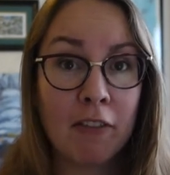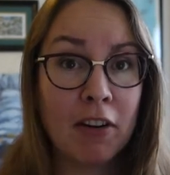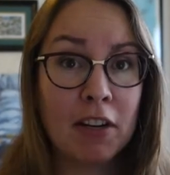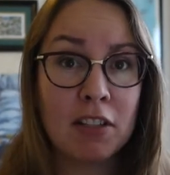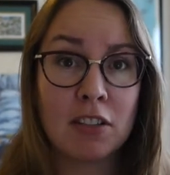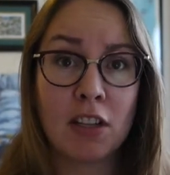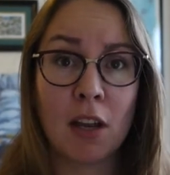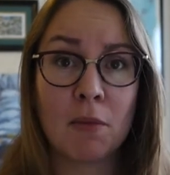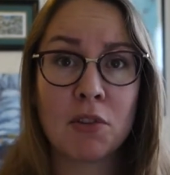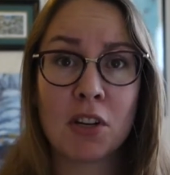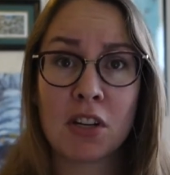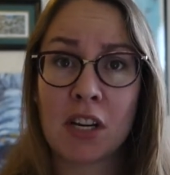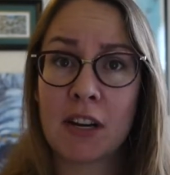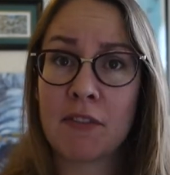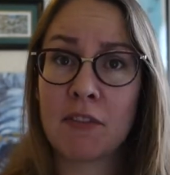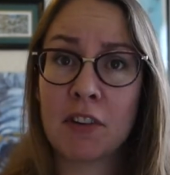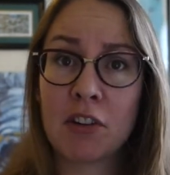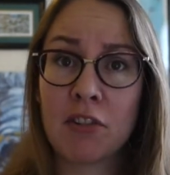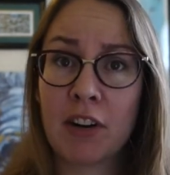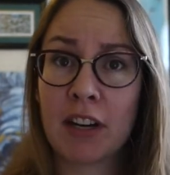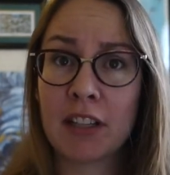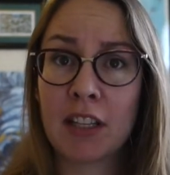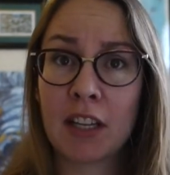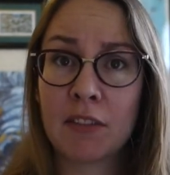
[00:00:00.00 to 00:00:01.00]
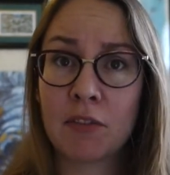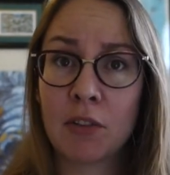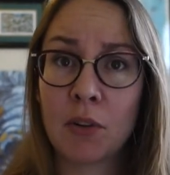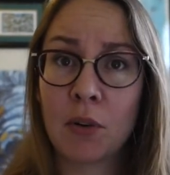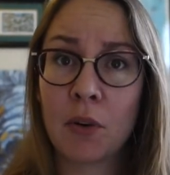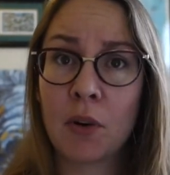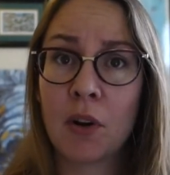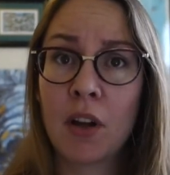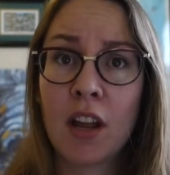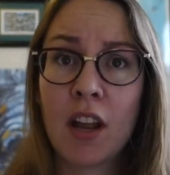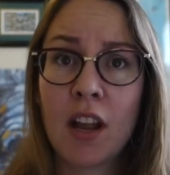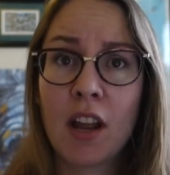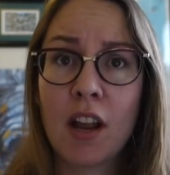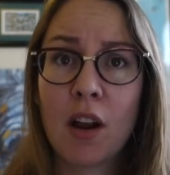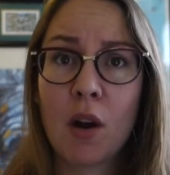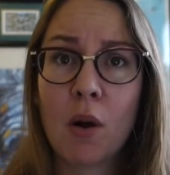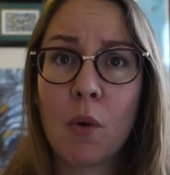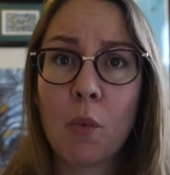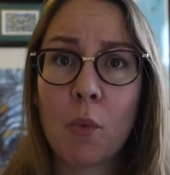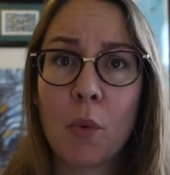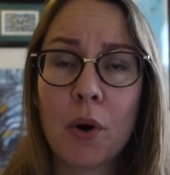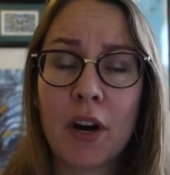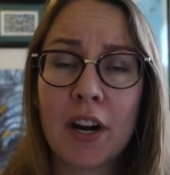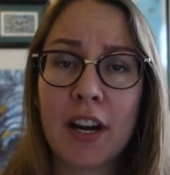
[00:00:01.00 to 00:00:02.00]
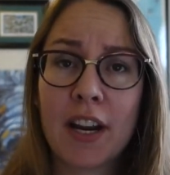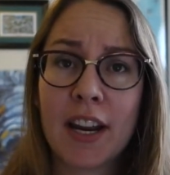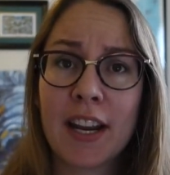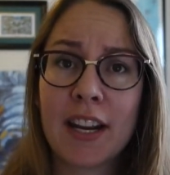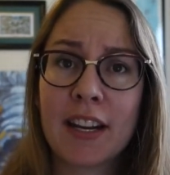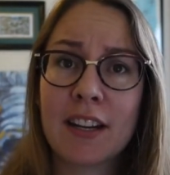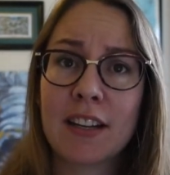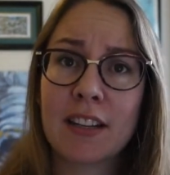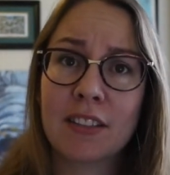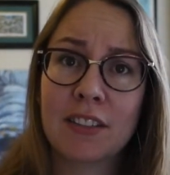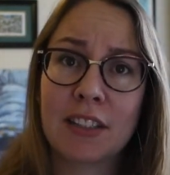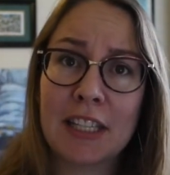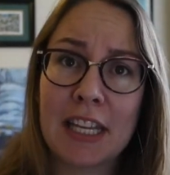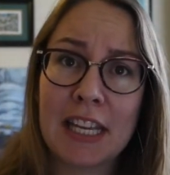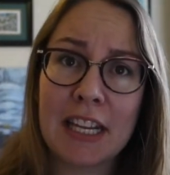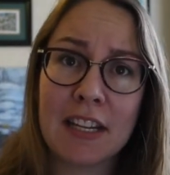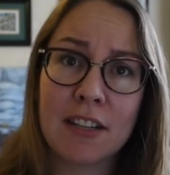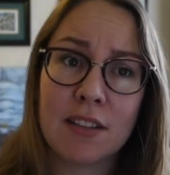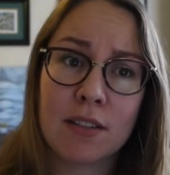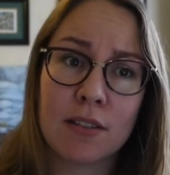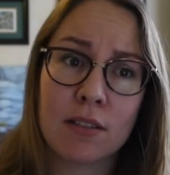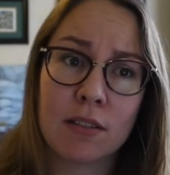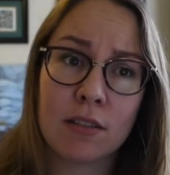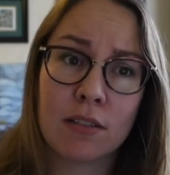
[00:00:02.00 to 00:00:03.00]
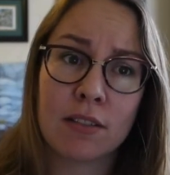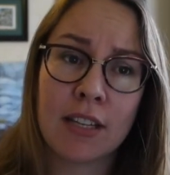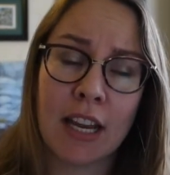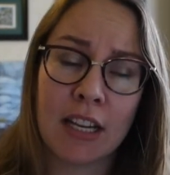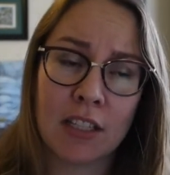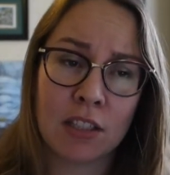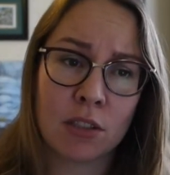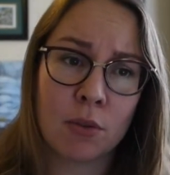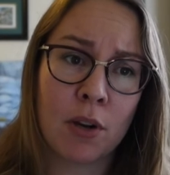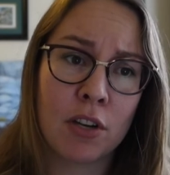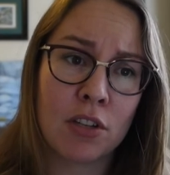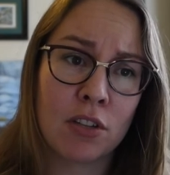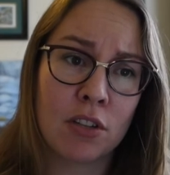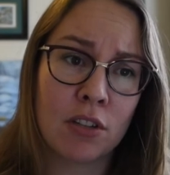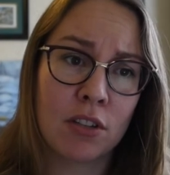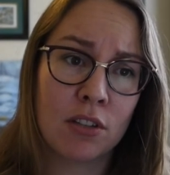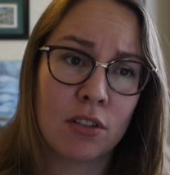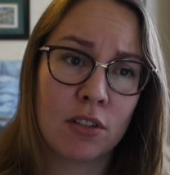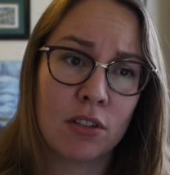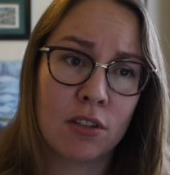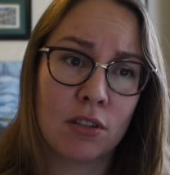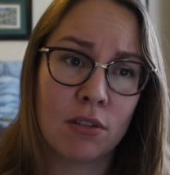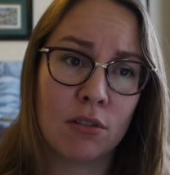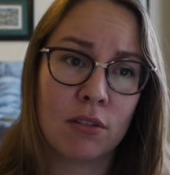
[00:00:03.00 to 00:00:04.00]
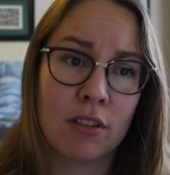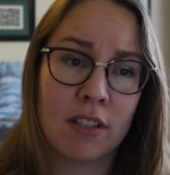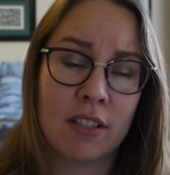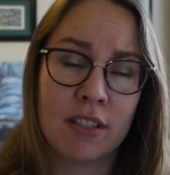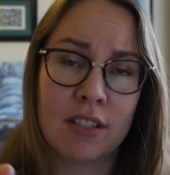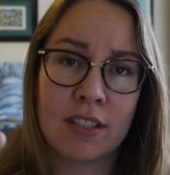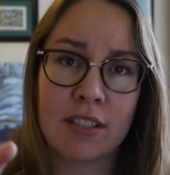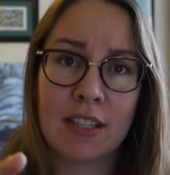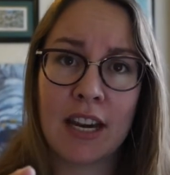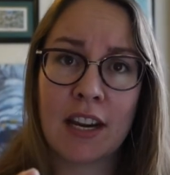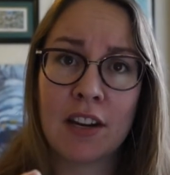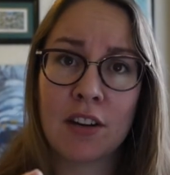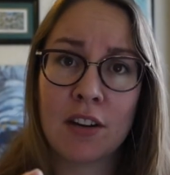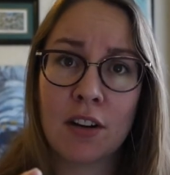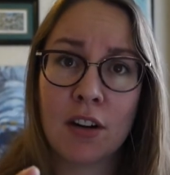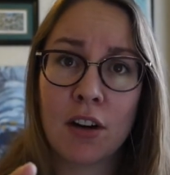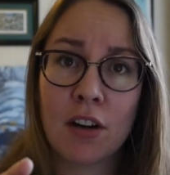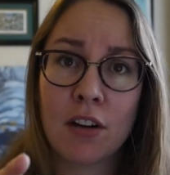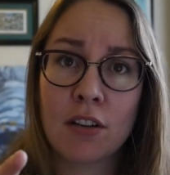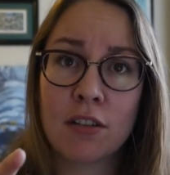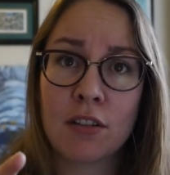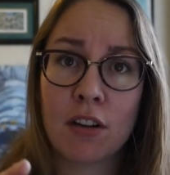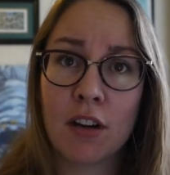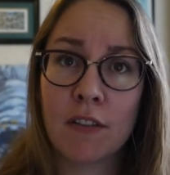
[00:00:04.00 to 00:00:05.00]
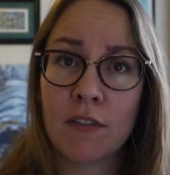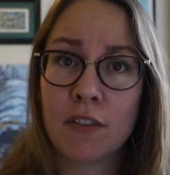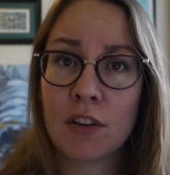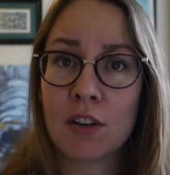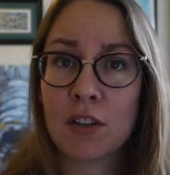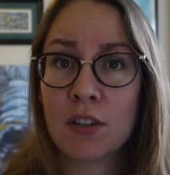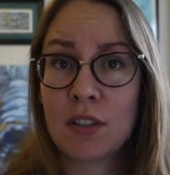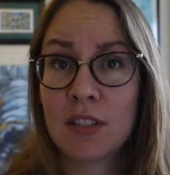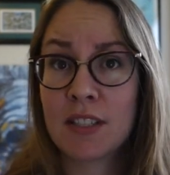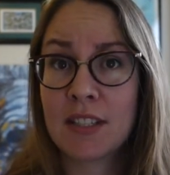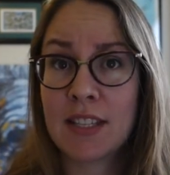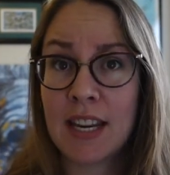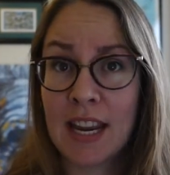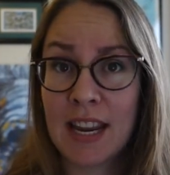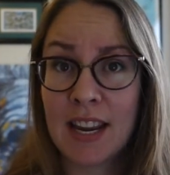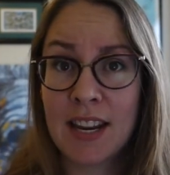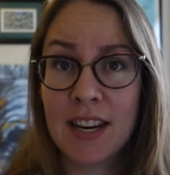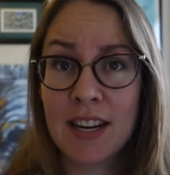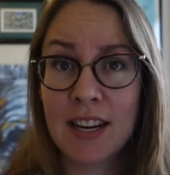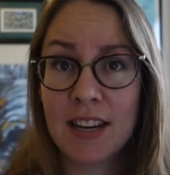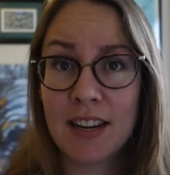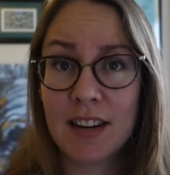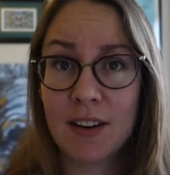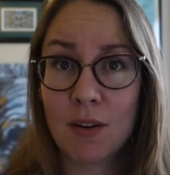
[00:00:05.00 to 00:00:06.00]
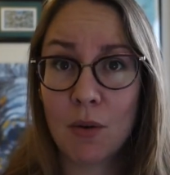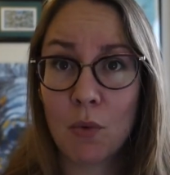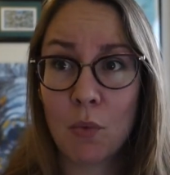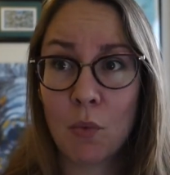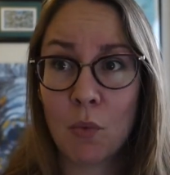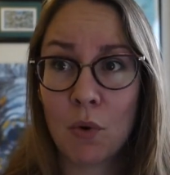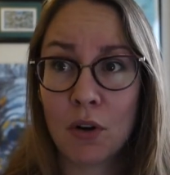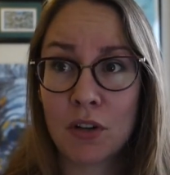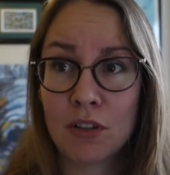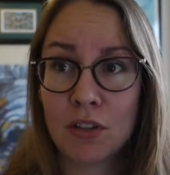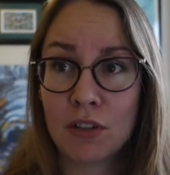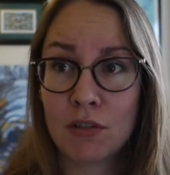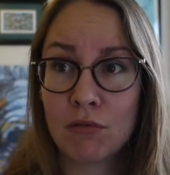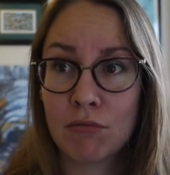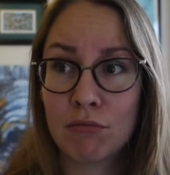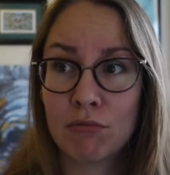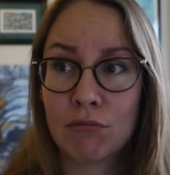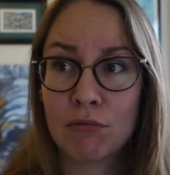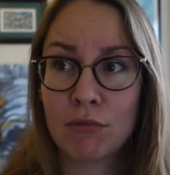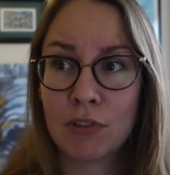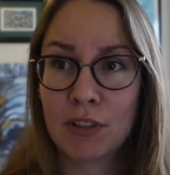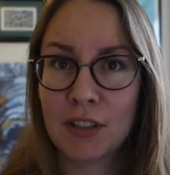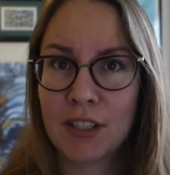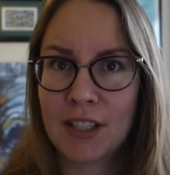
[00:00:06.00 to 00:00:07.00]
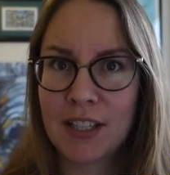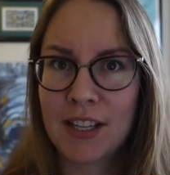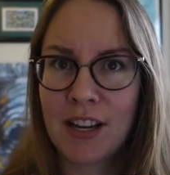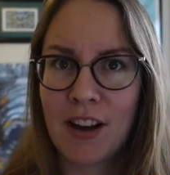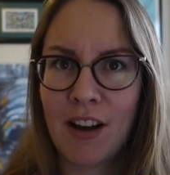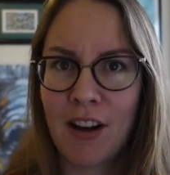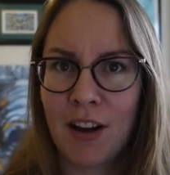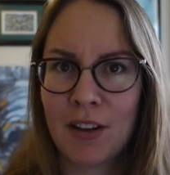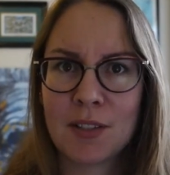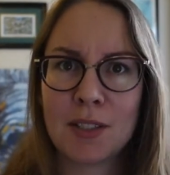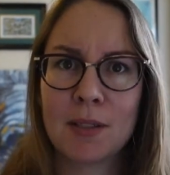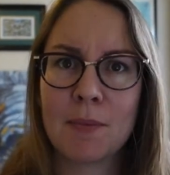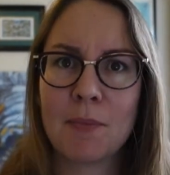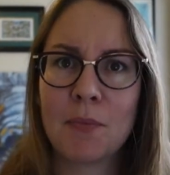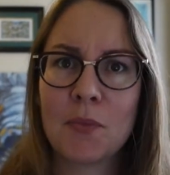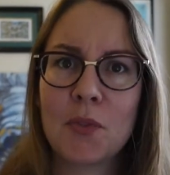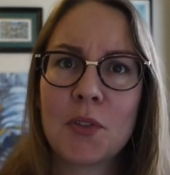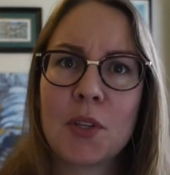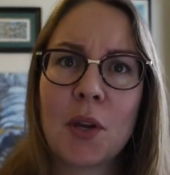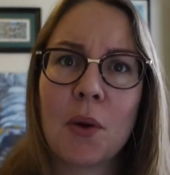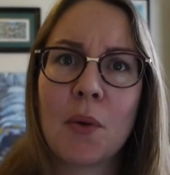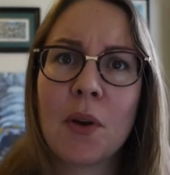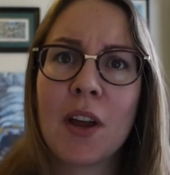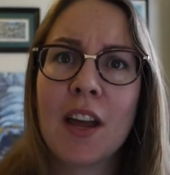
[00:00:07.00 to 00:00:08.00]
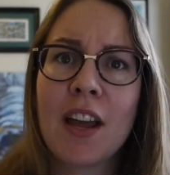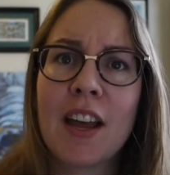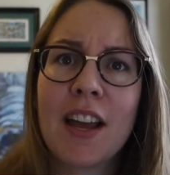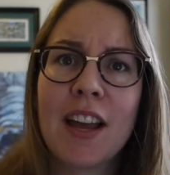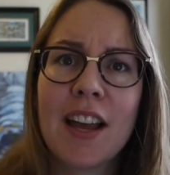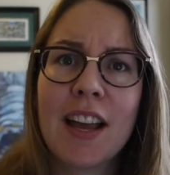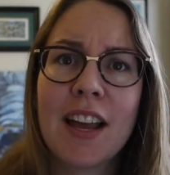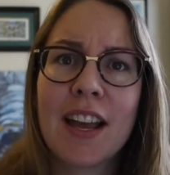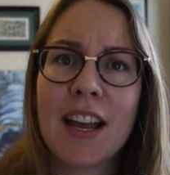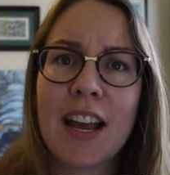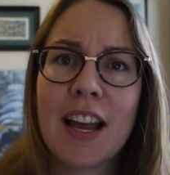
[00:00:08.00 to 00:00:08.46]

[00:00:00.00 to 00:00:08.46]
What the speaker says: every subject, every grade level, where it links test questions to the standards of your state, which is really awesome. So